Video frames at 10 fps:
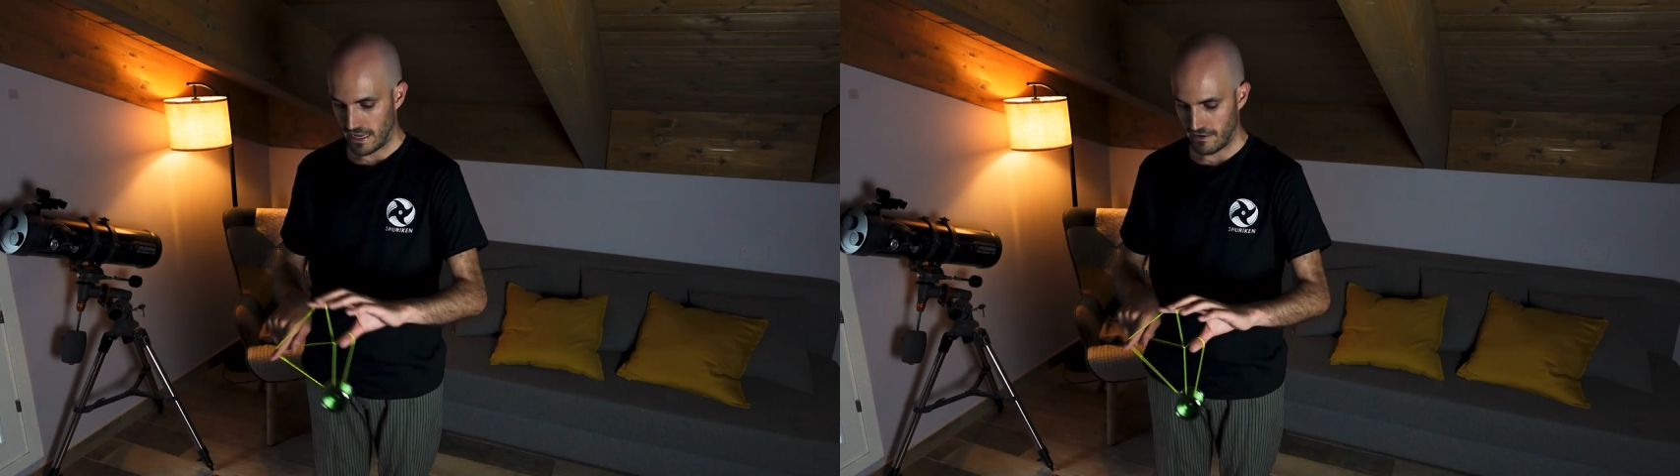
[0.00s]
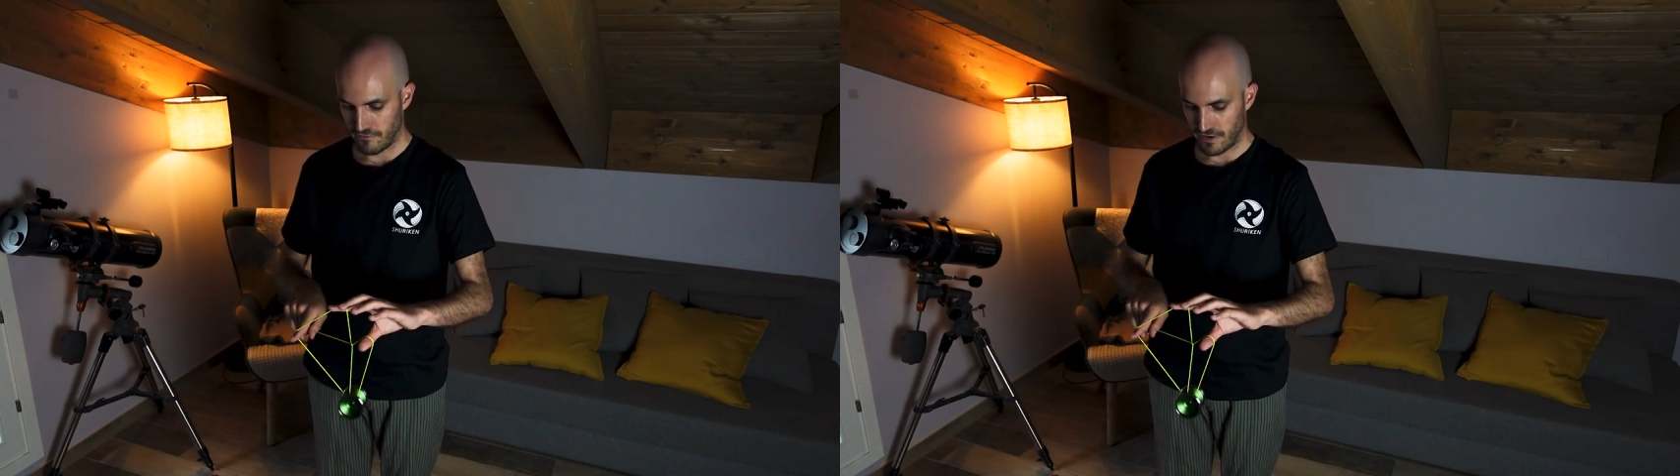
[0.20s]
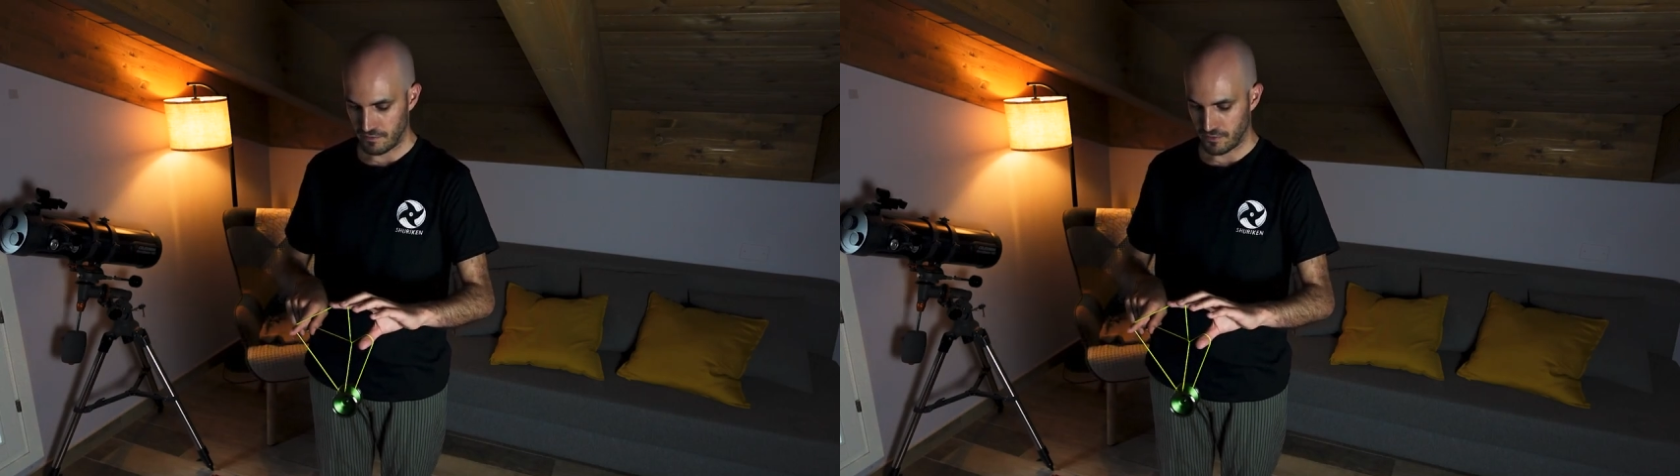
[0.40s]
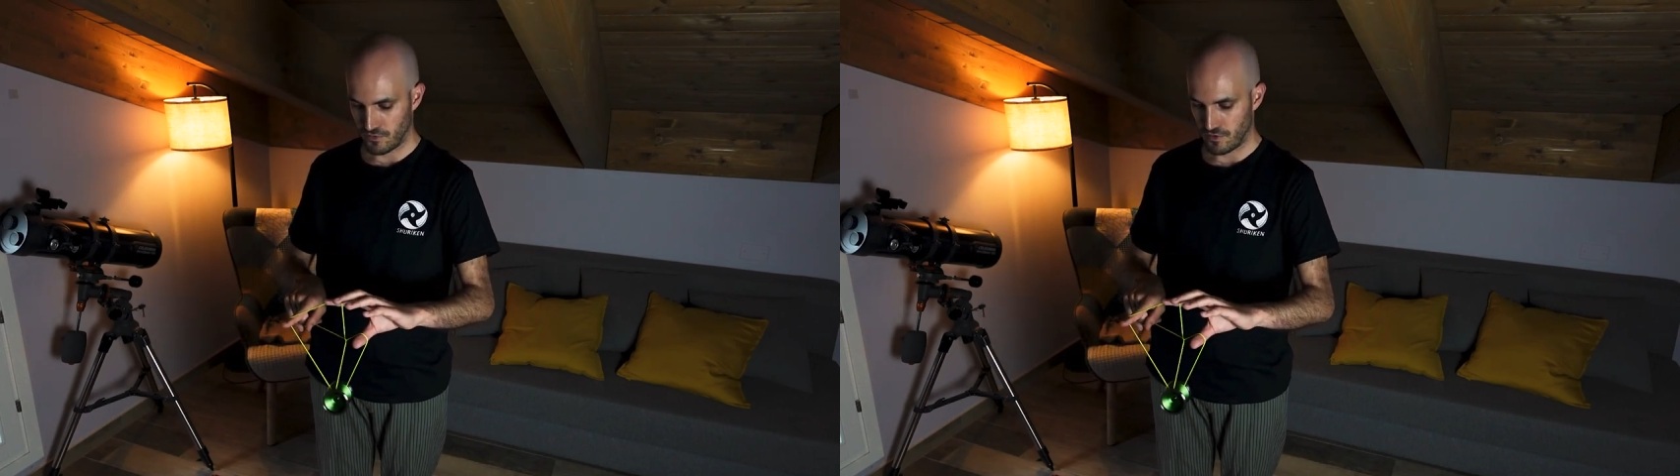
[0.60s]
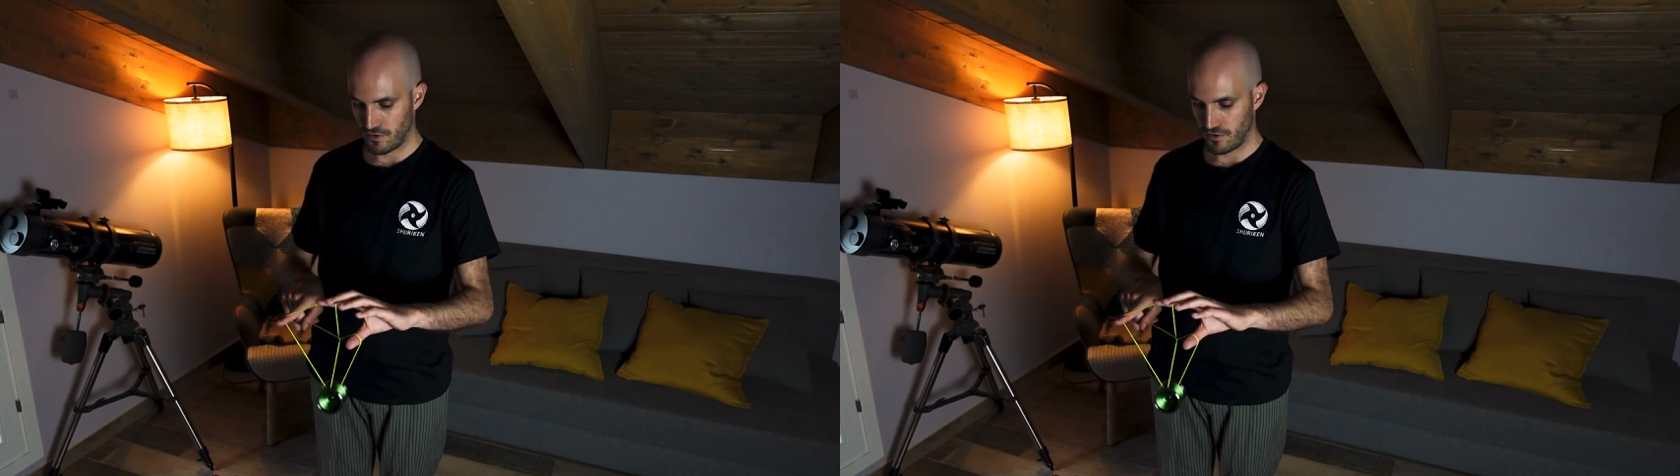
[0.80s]
Unwrap
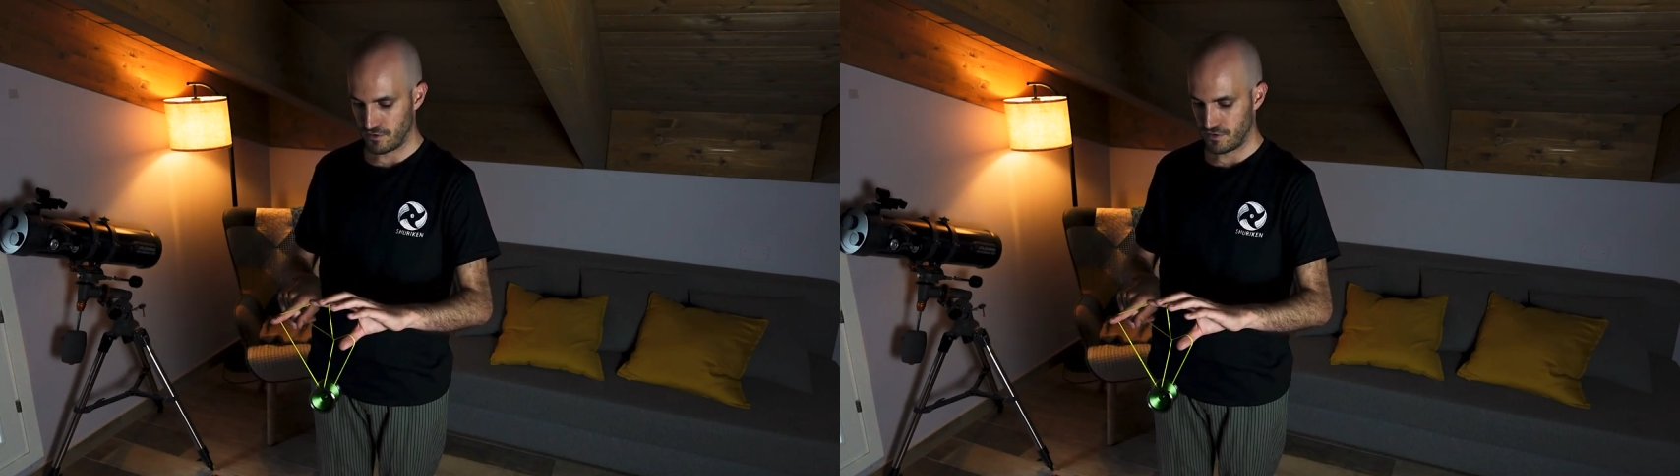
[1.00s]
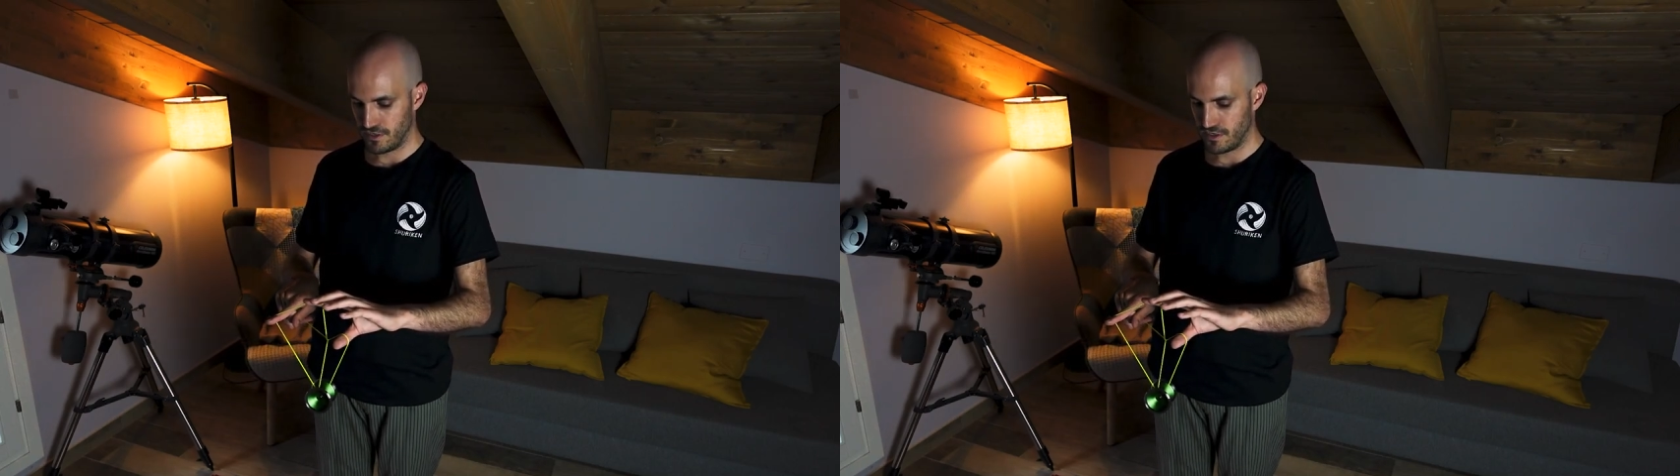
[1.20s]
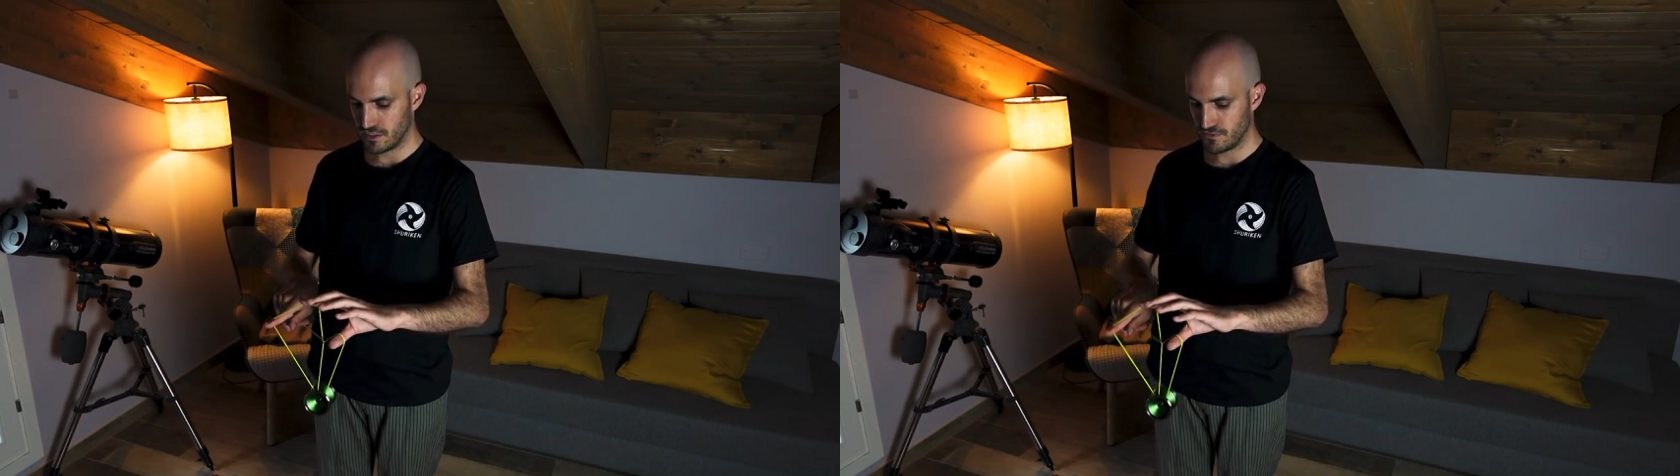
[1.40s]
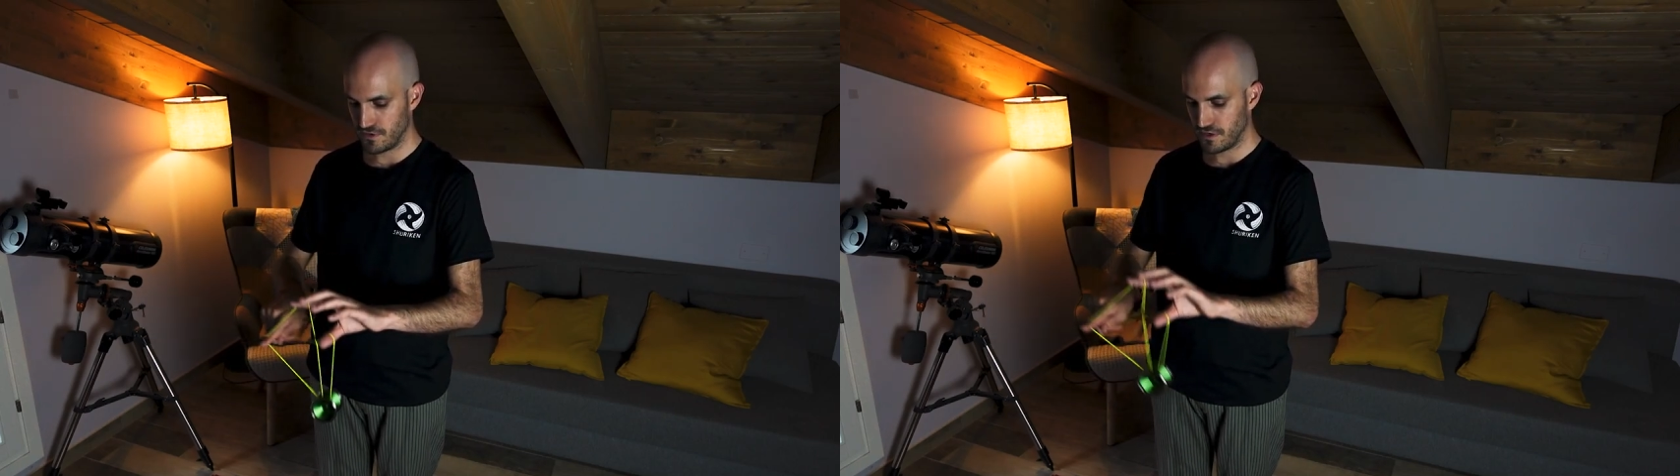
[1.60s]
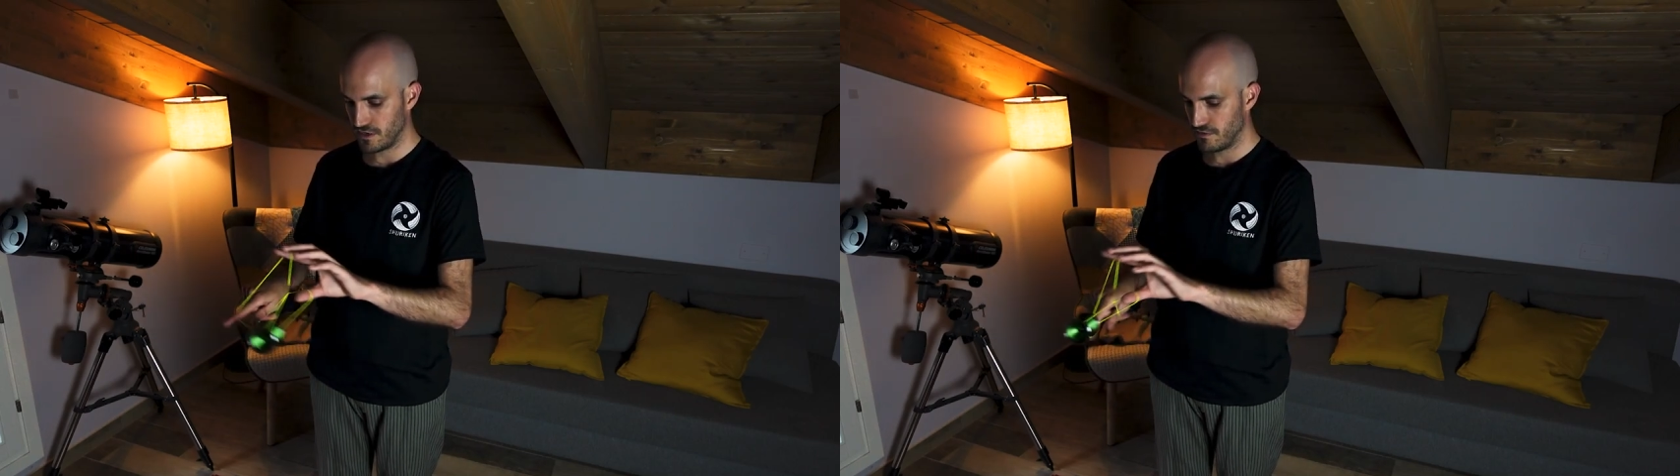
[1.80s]
your index
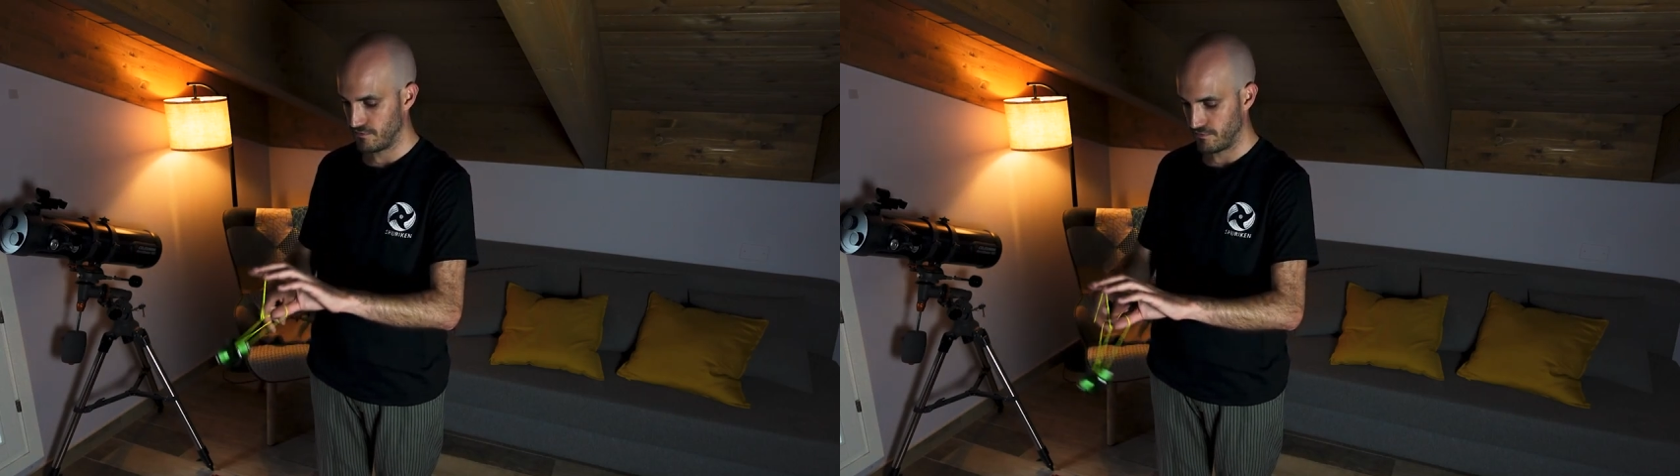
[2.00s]
finger,